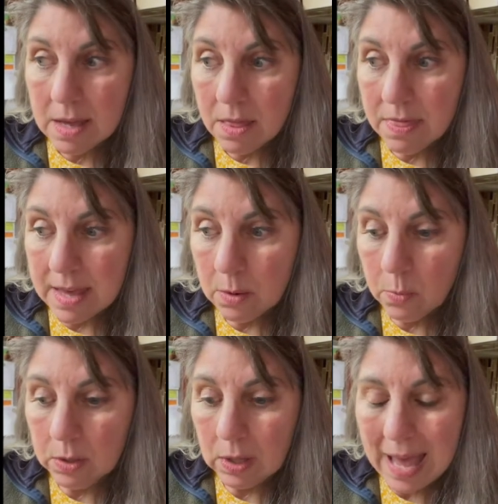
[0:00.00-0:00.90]
they
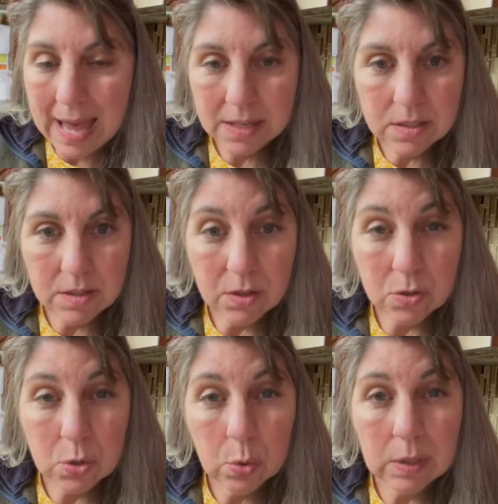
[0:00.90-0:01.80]
will add to their
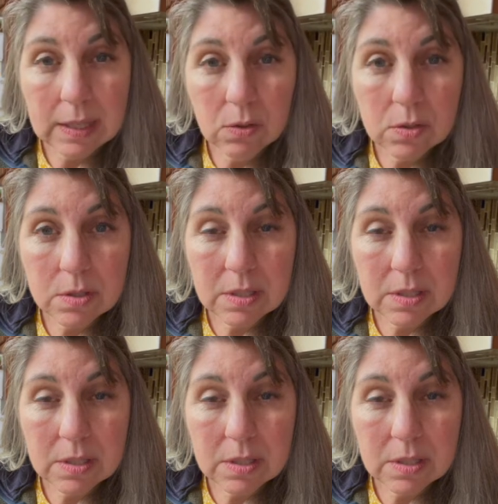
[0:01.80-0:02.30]
toolkit,